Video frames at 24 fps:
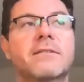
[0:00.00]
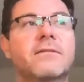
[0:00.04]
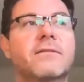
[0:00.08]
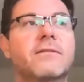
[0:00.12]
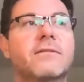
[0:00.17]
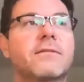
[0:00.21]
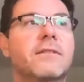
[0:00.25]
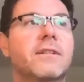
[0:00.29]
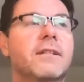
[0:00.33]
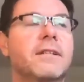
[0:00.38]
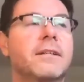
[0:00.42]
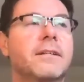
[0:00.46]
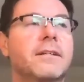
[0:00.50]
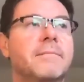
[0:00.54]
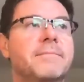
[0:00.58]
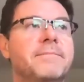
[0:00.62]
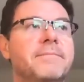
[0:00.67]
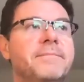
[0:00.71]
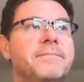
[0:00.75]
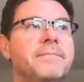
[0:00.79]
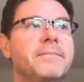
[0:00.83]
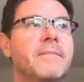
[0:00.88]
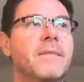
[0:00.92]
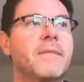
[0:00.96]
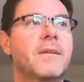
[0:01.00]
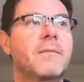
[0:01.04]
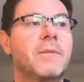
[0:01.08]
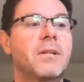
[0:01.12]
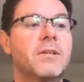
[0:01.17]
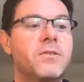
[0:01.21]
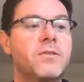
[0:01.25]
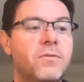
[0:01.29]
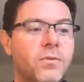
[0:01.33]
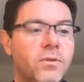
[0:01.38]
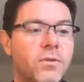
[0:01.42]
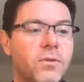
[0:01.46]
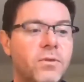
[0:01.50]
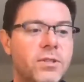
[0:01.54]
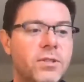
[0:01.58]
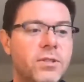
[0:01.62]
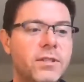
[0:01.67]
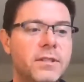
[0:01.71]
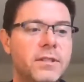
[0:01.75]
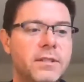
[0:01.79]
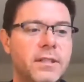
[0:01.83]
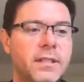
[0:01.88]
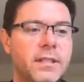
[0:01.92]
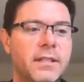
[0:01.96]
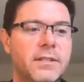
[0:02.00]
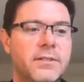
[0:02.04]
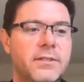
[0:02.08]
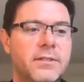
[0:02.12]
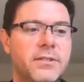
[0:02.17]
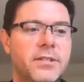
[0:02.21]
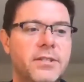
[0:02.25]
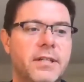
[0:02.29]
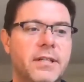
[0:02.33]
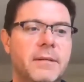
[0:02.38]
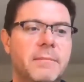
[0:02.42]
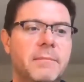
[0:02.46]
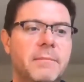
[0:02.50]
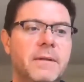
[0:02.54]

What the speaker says: But I was fortunate to get a job